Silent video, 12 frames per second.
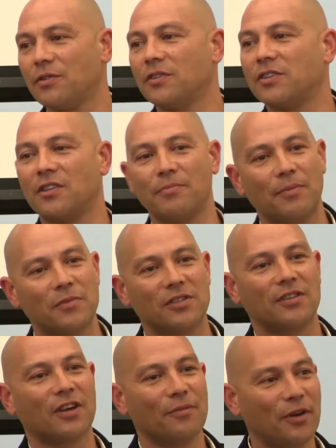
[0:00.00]
doing to the members
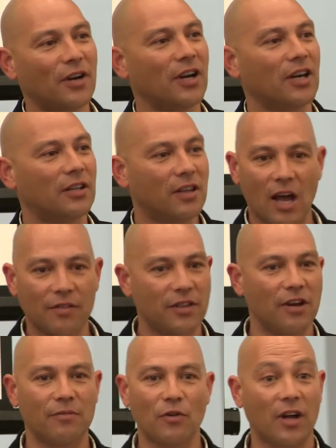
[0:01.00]
of the community out
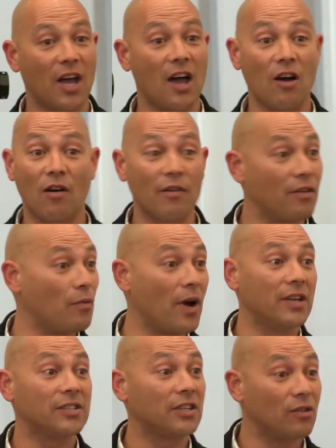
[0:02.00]
there in my car, either
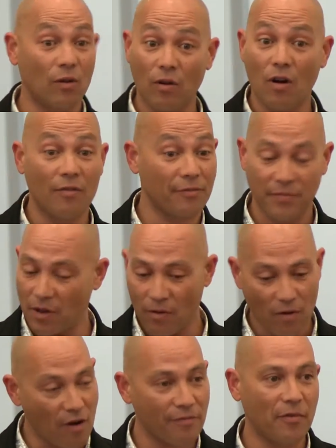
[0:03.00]
wasted or off, you know,
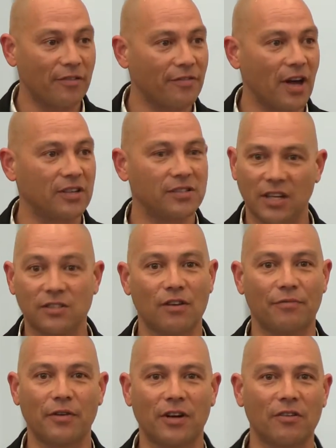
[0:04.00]
off my face. That's
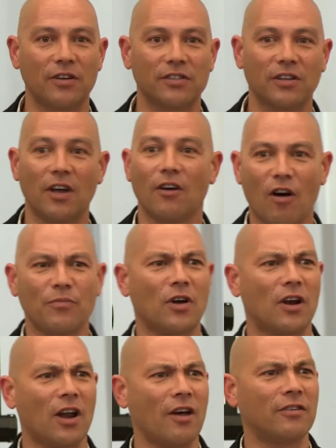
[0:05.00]
not very nice. I'm
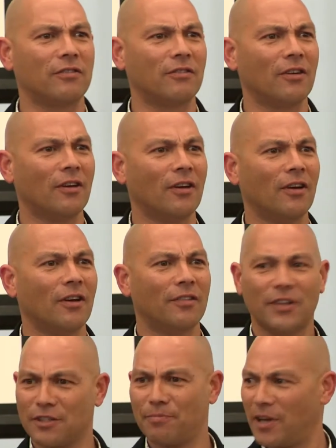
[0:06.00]
not alone.
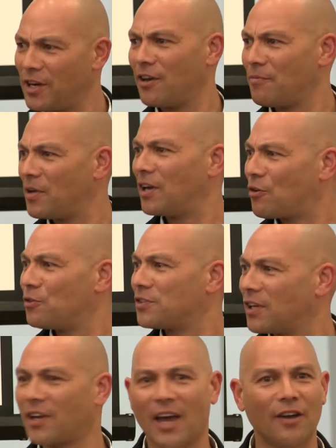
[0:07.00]
There's plenty of me
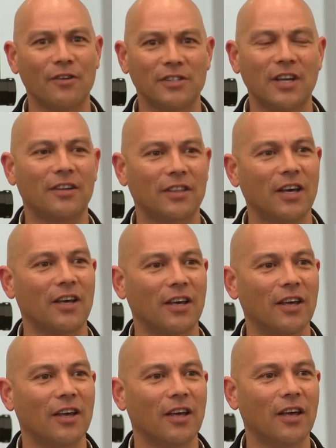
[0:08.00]
causing chaos out there.
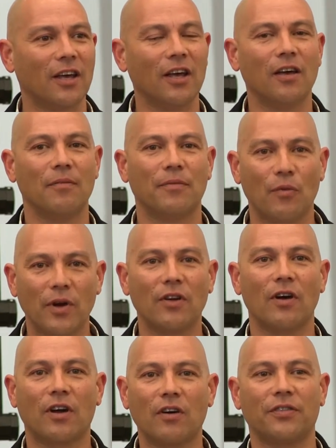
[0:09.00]
But when
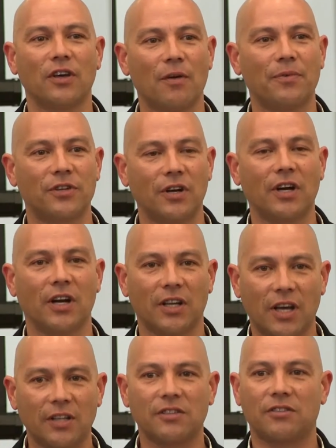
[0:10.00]
I got the opportunity to
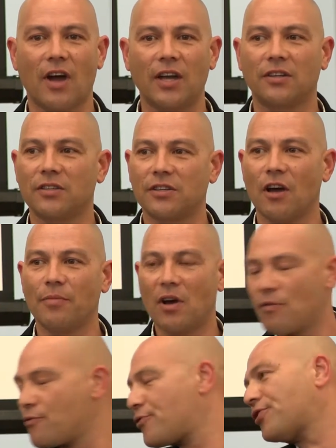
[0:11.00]
get straight and sober,